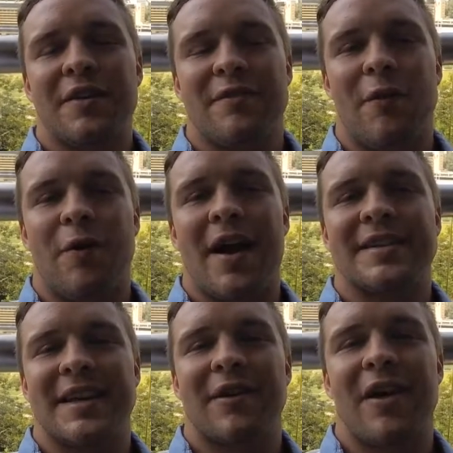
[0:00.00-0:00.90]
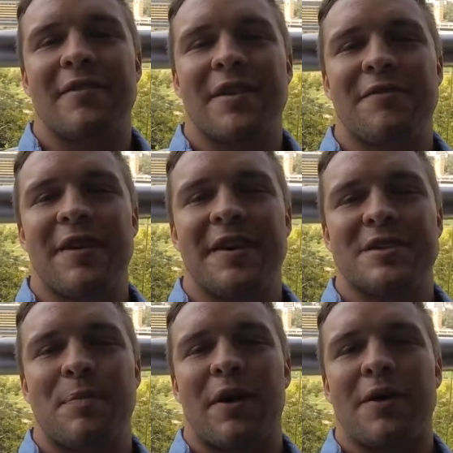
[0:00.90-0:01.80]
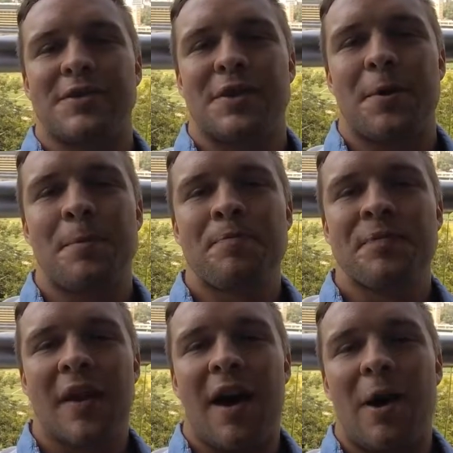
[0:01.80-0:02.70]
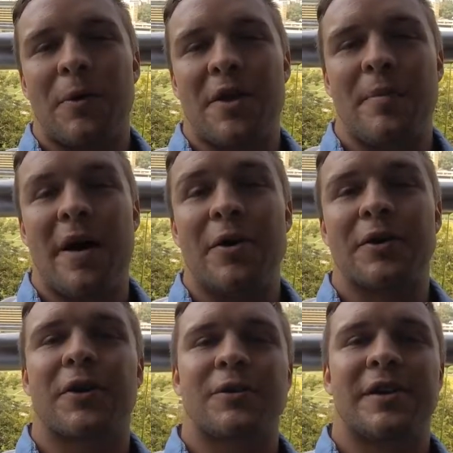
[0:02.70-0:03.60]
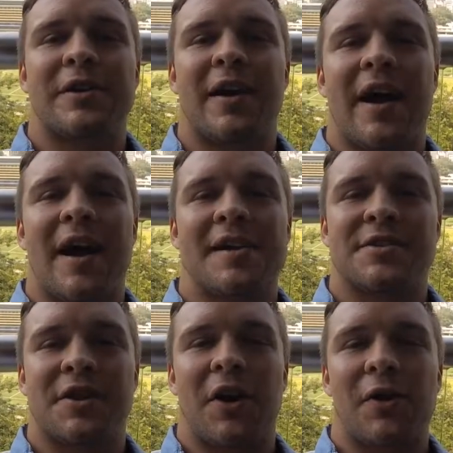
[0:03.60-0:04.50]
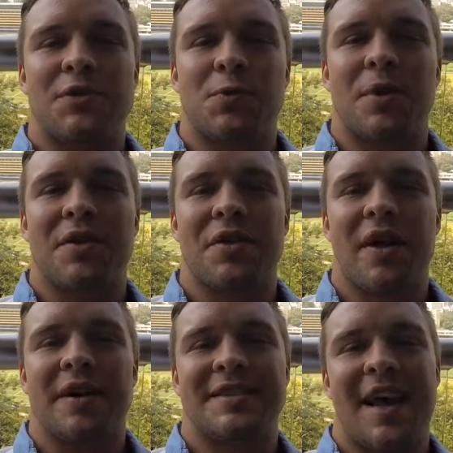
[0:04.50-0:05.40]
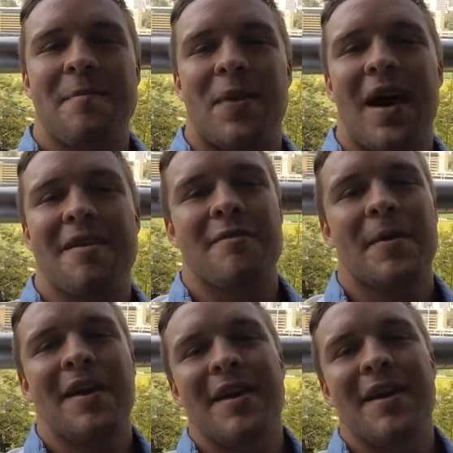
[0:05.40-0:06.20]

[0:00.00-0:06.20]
for anti-gravity fitness, but also within my own career as a coach with Tame Life.